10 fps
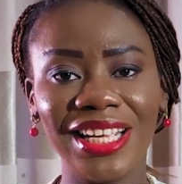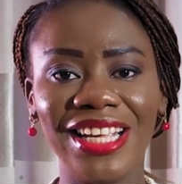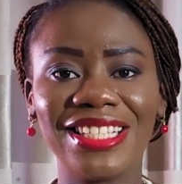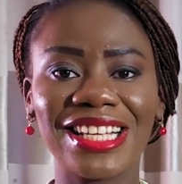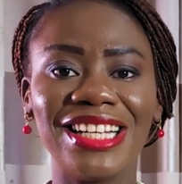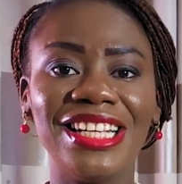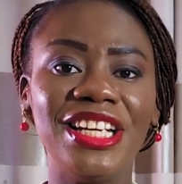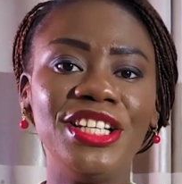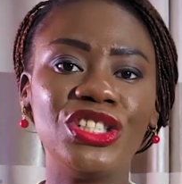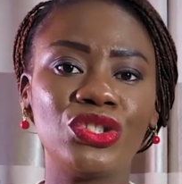is that they
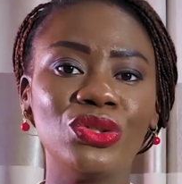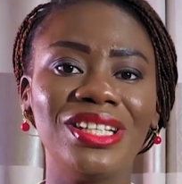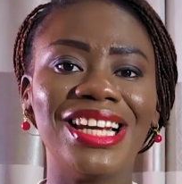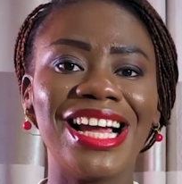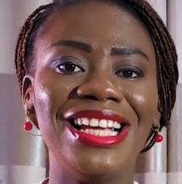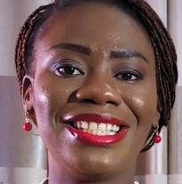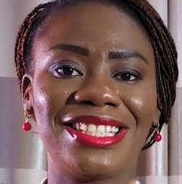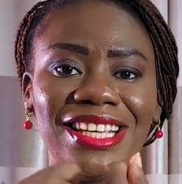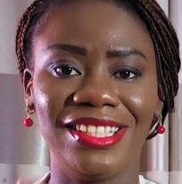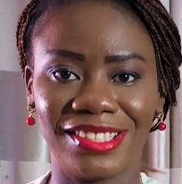issue
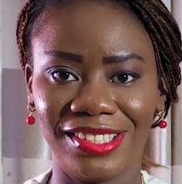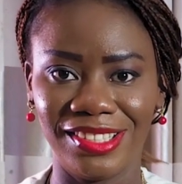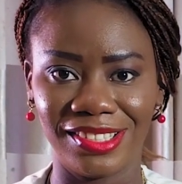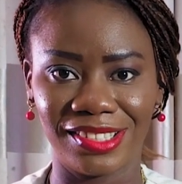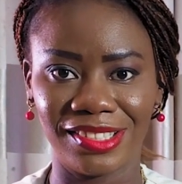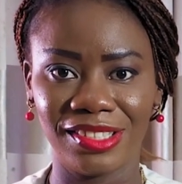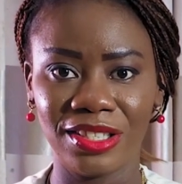licenses